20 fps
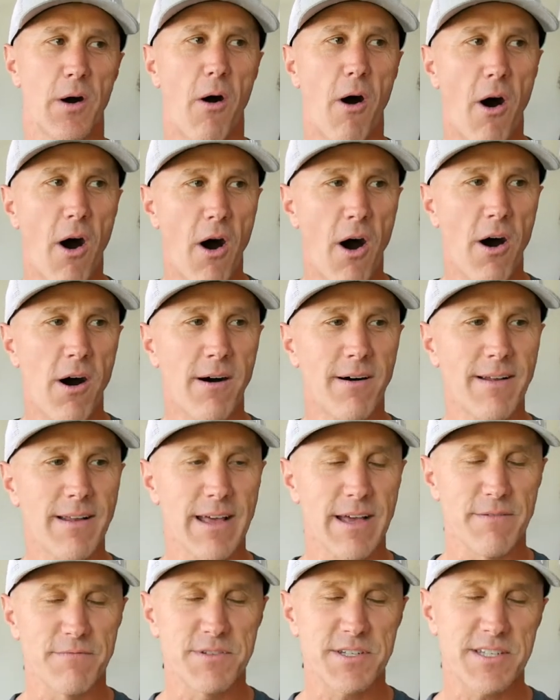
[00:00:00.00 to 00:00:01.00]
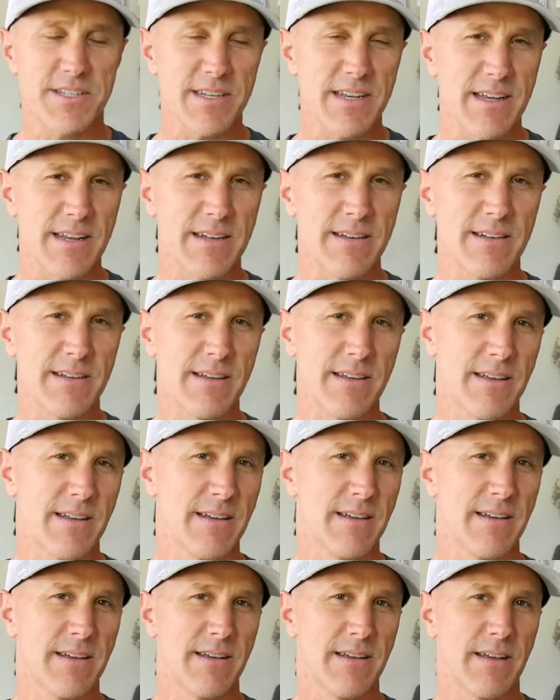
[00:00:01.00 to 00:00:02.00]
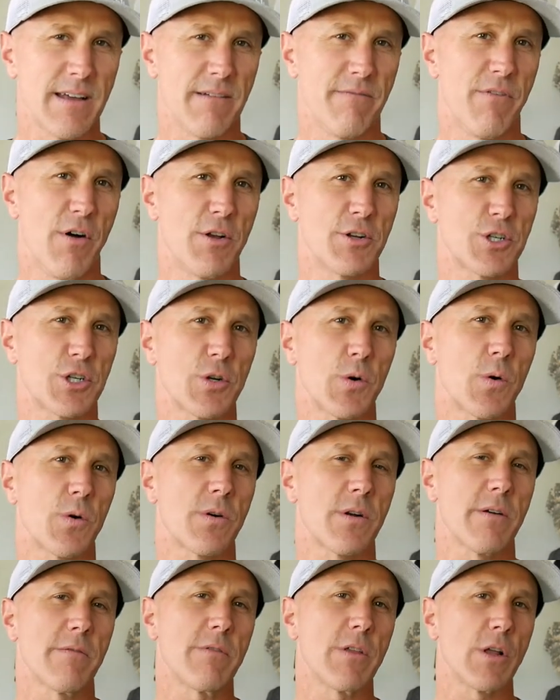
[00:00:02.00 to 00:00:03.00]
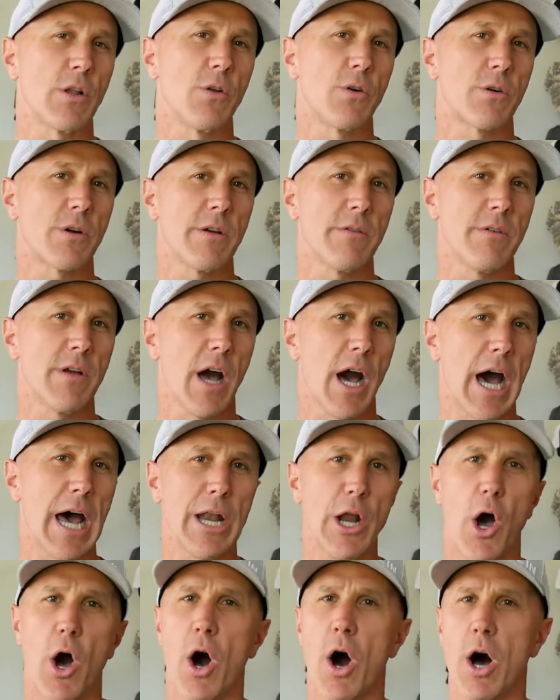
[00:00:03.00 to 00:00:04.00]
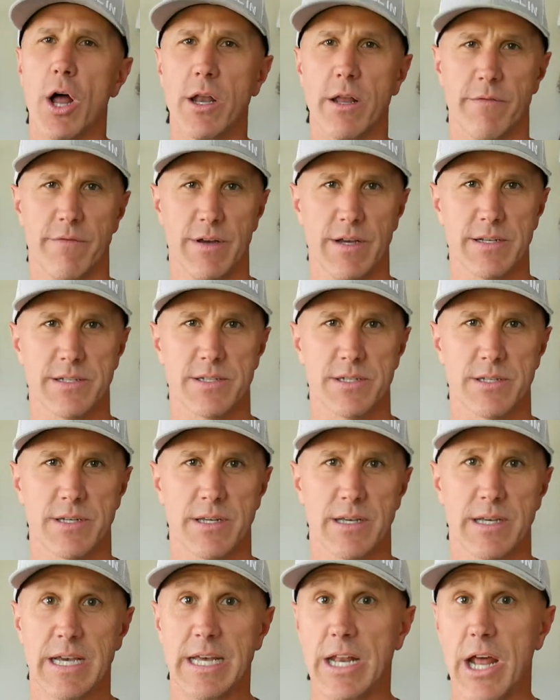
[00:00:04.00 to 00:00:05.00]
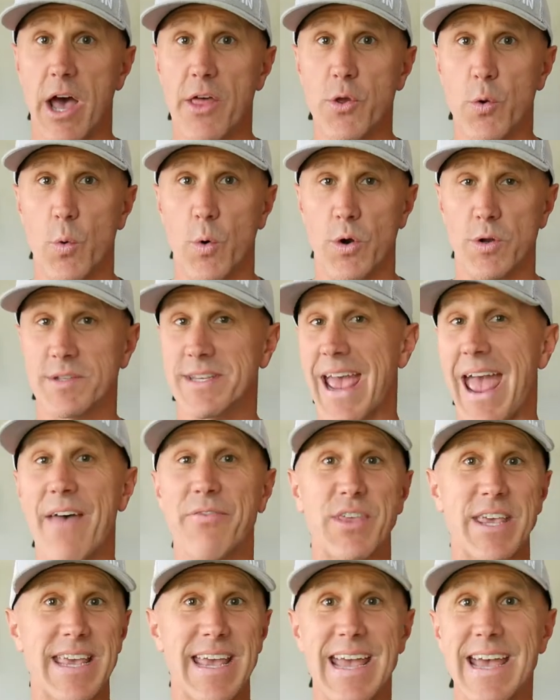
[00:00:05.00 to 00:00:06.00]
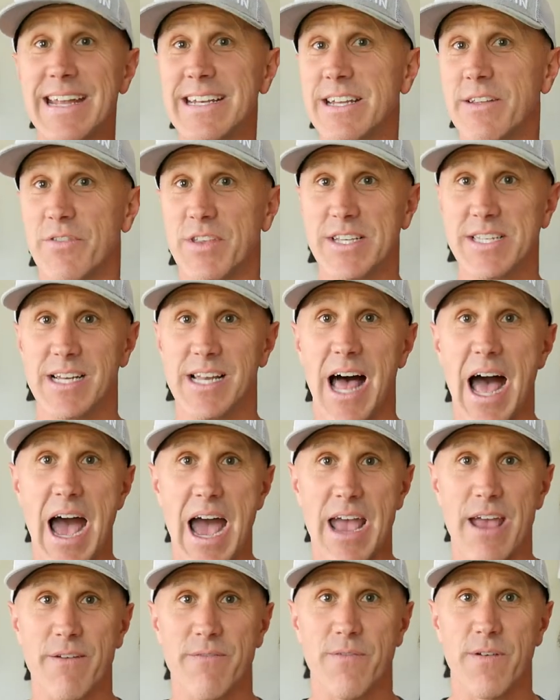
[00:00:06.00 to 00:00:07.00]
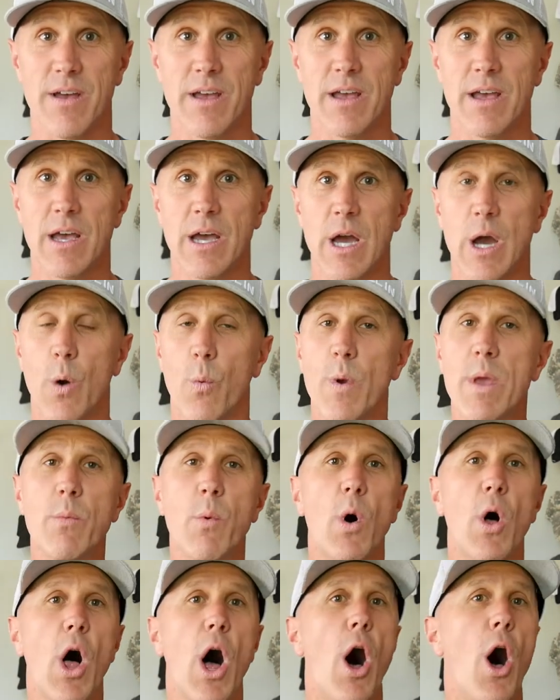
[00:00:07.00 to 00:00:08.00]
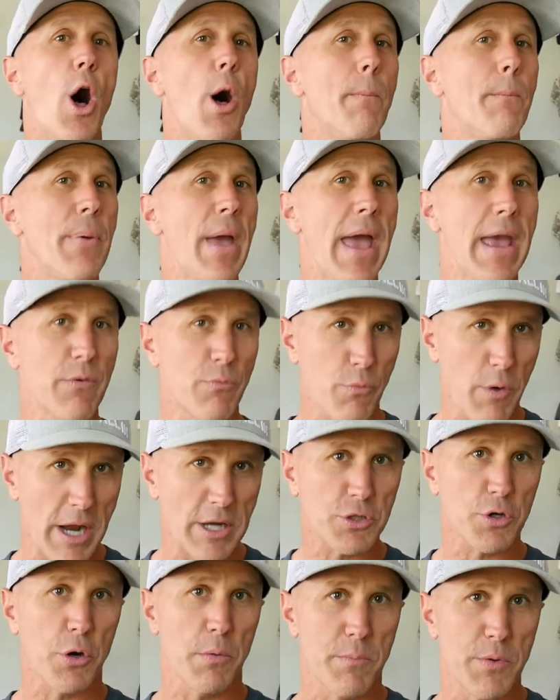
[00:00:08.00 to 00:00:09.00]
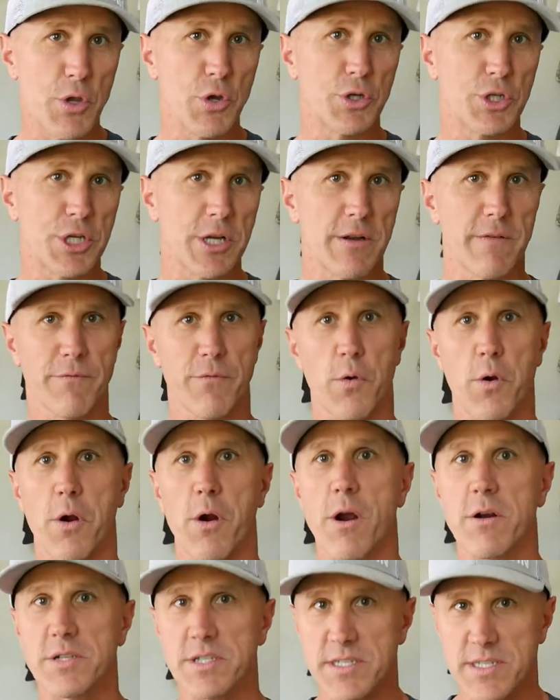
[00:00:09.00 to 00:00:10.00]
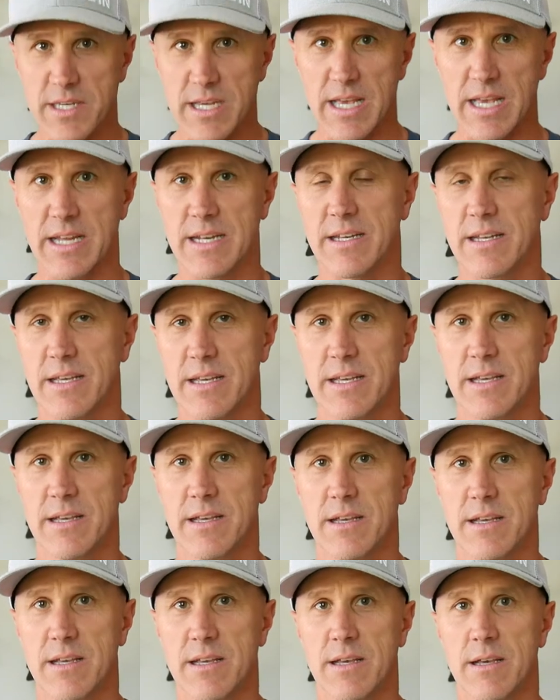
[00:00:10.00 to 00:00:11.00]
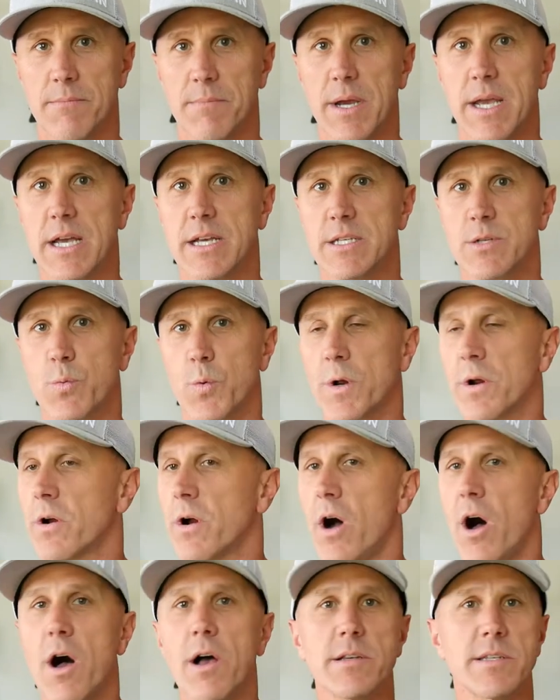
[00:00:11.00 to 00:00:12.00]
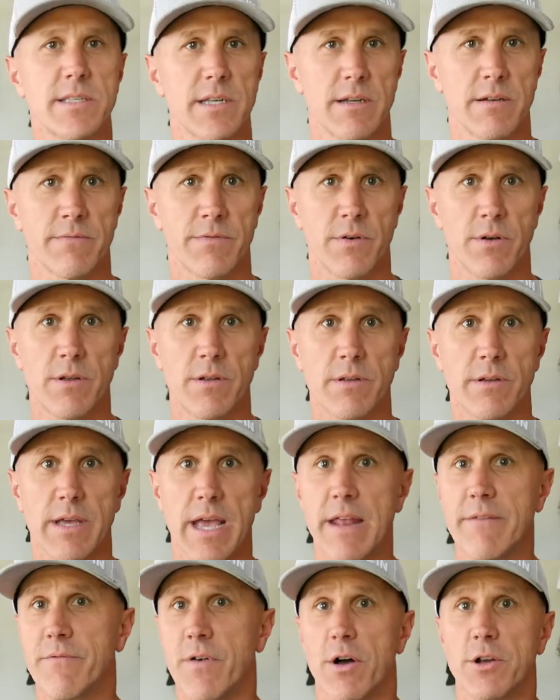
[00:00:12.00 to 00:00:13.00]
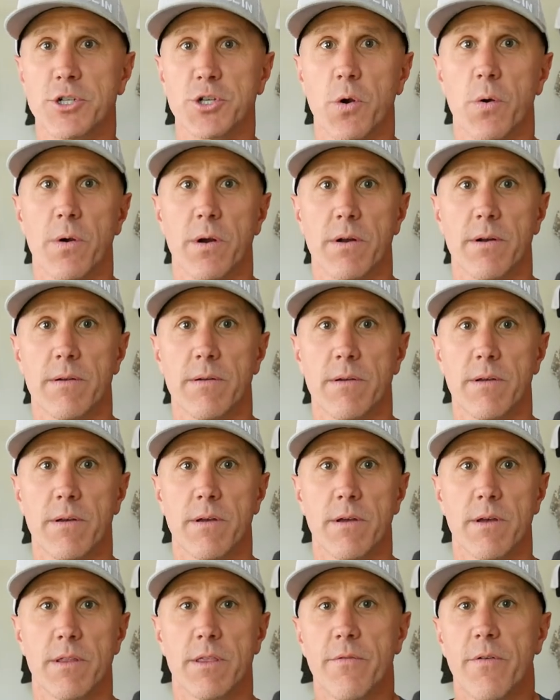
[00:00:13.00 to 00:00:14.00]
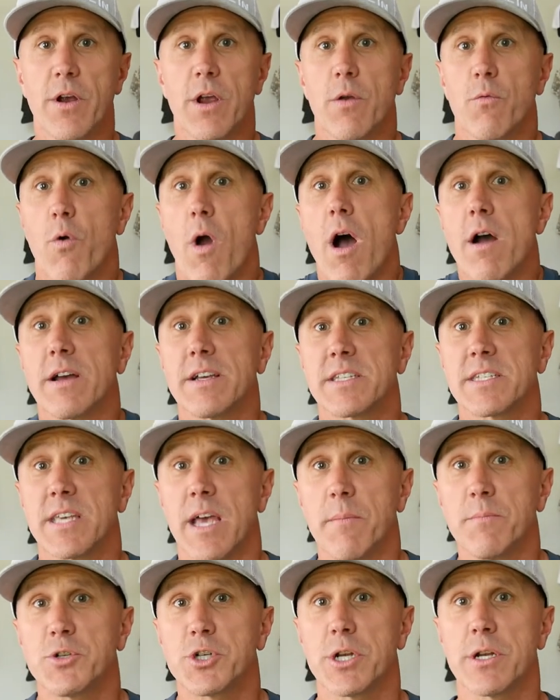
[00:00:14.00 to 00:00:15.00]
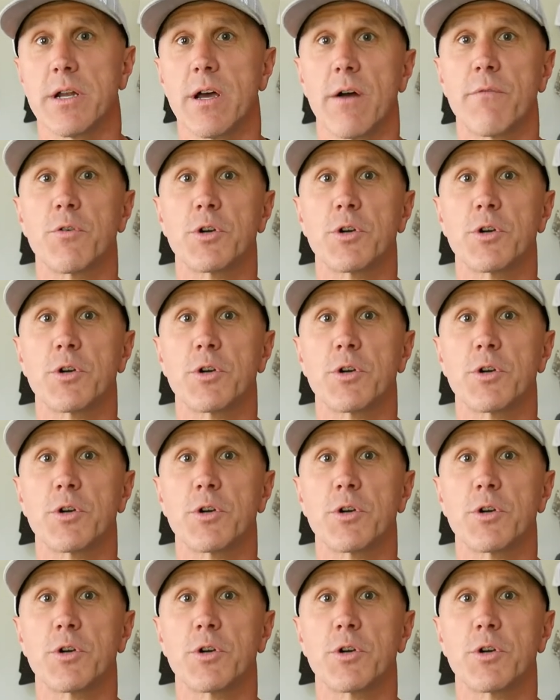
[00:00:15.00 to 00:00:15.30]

"All have sinned and fall short of the glory of God." All of us. In other words, at the end of this life, we will all pay retribution for our sin because we're all sinful and fall short. The very wrong assumption of